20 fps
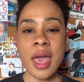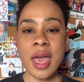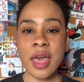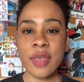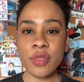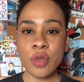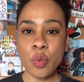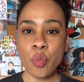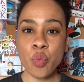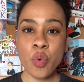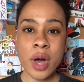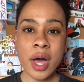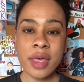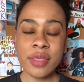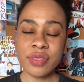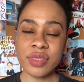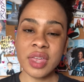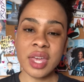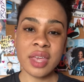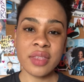And the
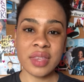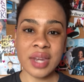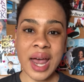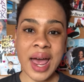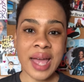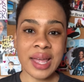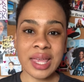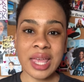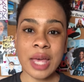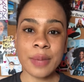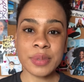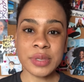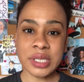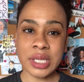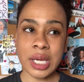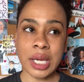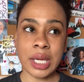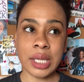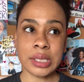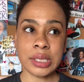one thing that I kept
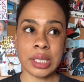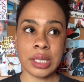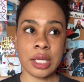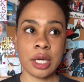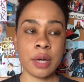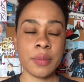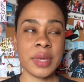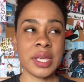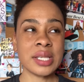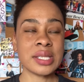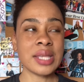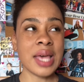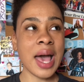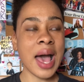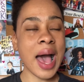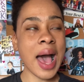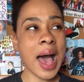saying to them is that